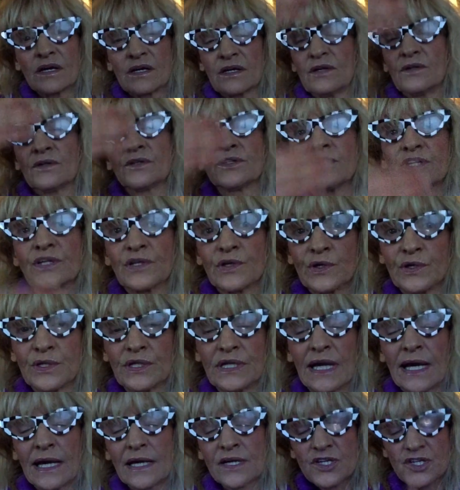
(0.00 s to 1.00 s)
on your
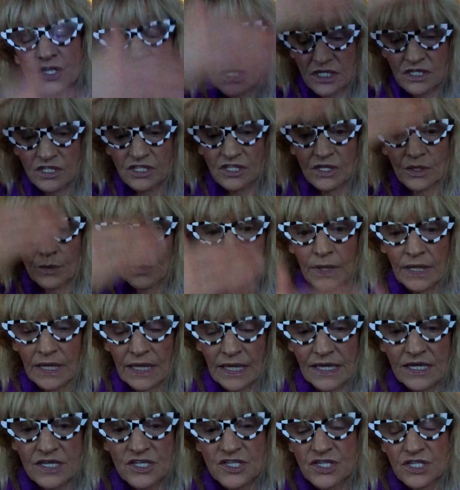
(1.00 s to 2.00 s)
connection, your
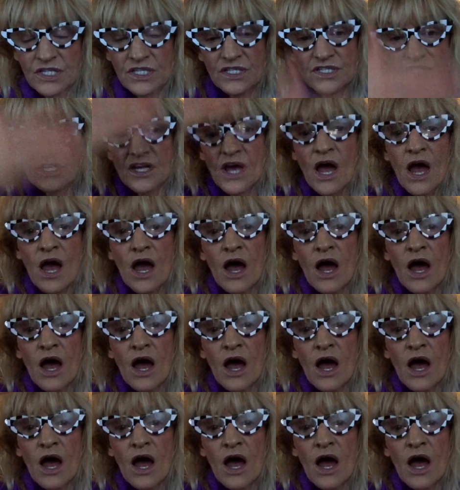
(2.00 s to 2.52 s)
relations,